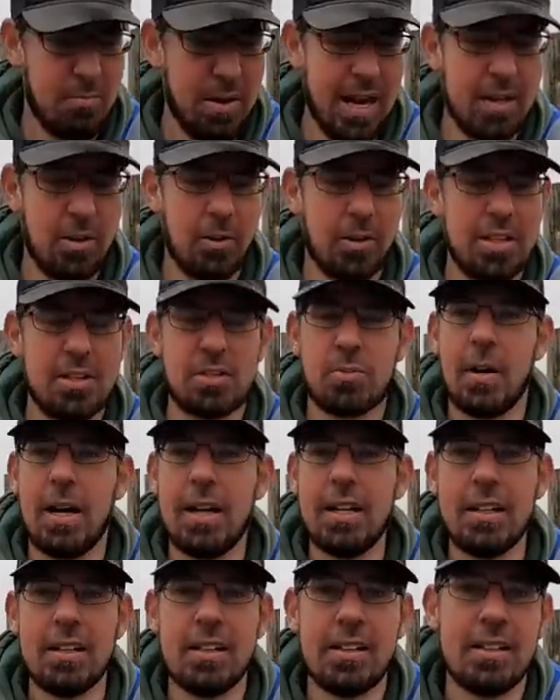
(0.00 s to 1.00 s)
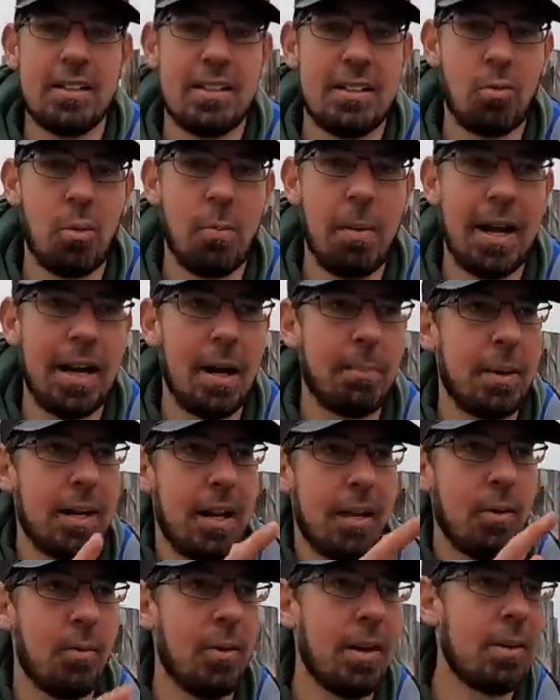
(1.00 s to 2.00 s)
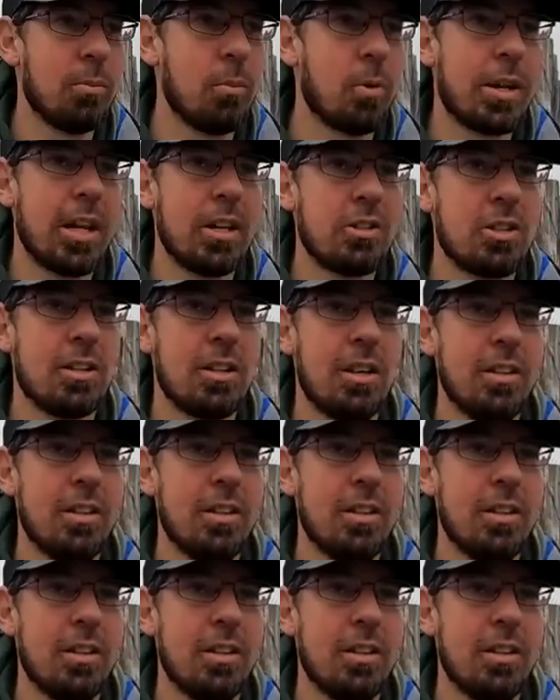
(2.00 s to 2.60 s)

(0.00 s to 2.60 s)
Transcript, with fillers: back on his way. We'll bait up another one and we'll catch